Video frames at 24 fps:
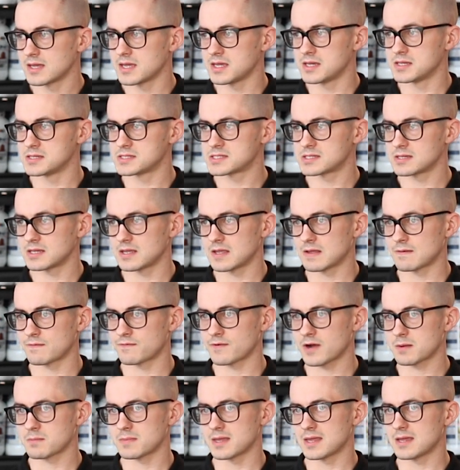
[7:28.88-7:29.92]
is if
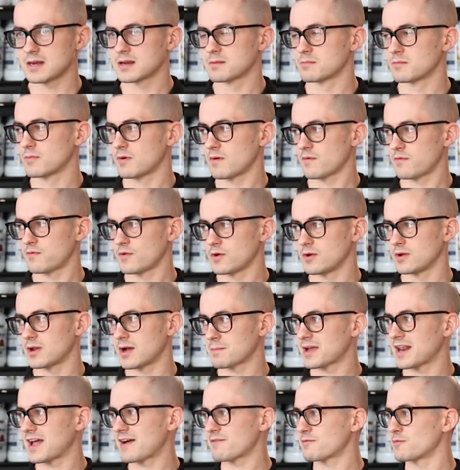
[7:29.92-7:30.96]
I'm eating more food, I'm
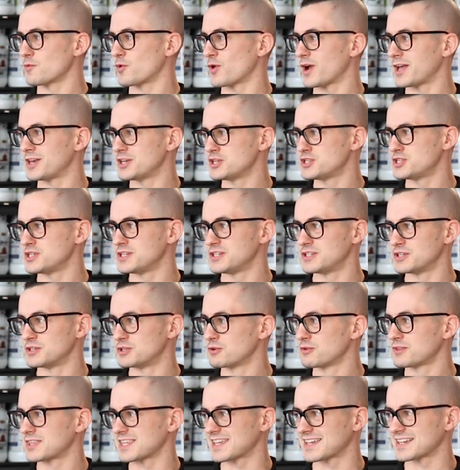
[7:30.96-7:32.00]
going to have more energy to
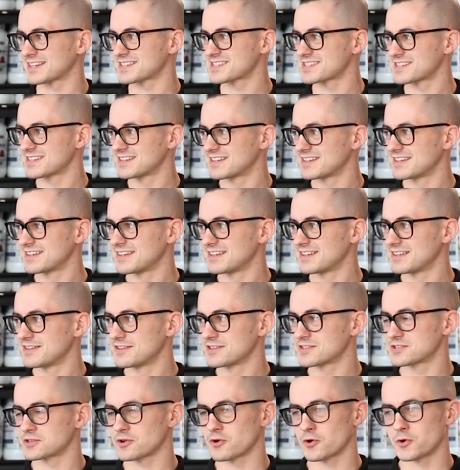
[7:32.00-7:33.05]
do things.
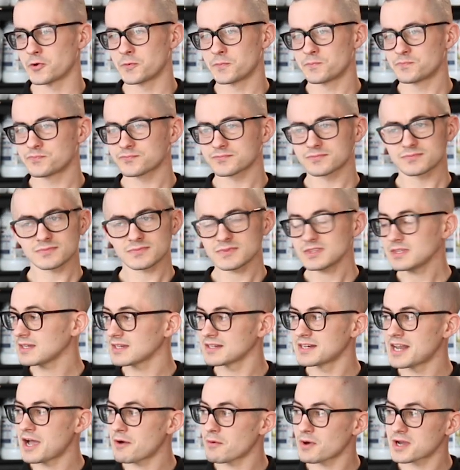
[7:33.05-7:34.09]
So
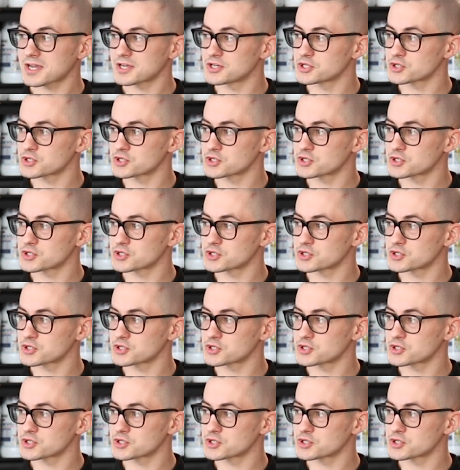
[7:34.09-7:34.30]
now I can